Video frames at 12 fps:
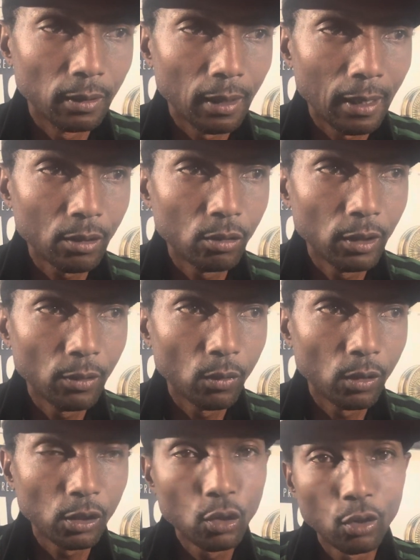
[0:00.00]
even
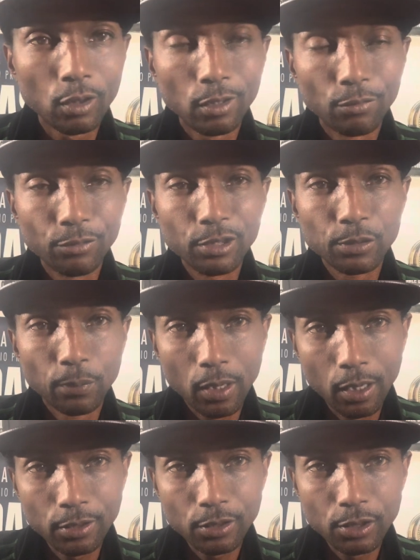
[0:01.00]
want to call it a
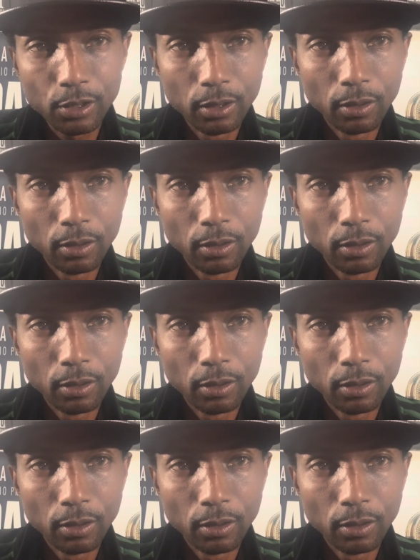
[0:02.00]
response